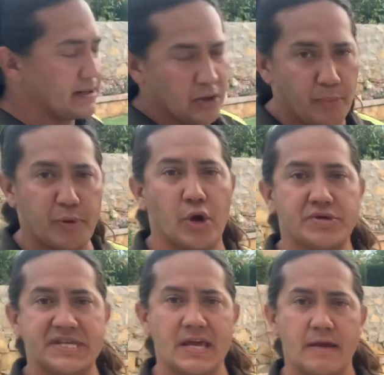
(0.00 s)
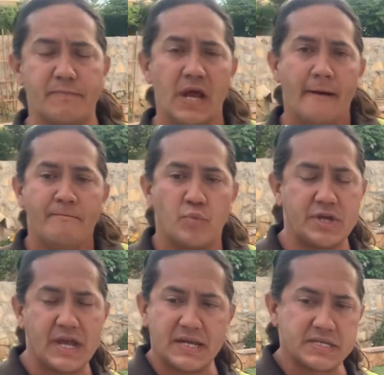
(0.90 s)
a little pro tip, when
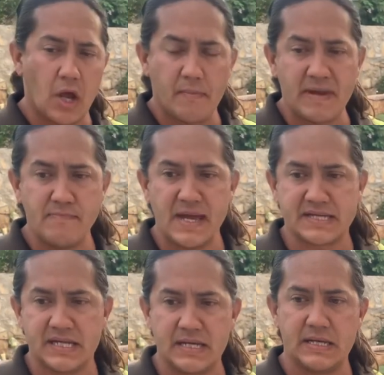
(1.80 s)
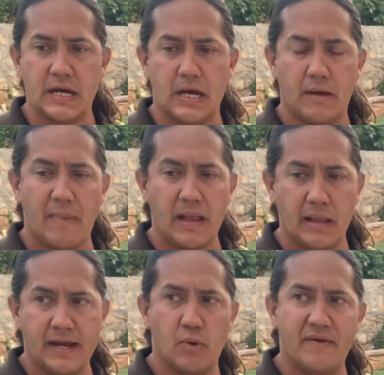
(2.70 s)
you guys saw me mixing uh, my
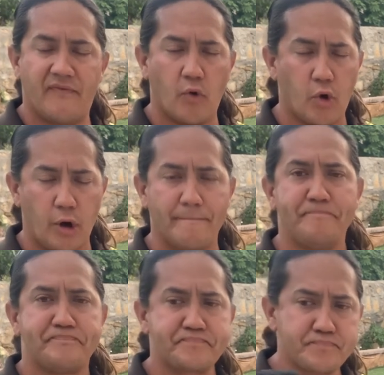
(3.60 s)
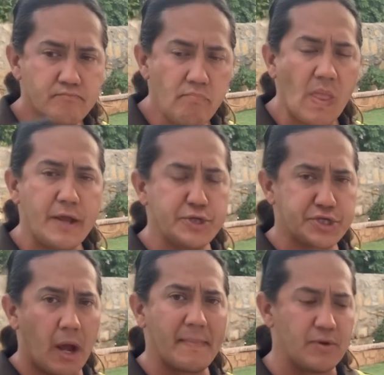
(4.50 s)
liquid form, you
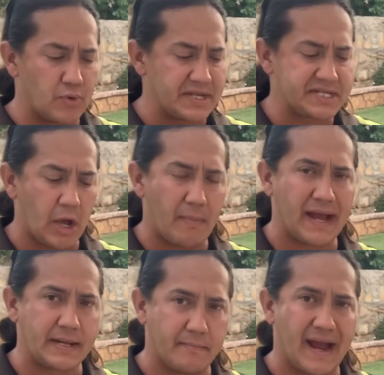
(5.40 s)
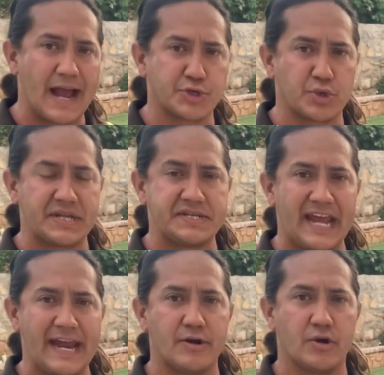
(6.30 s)
saw me rinse out my, my actual
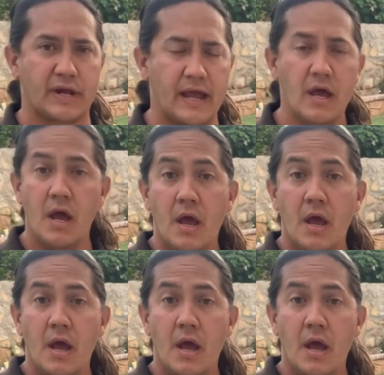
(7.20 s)
container, okay?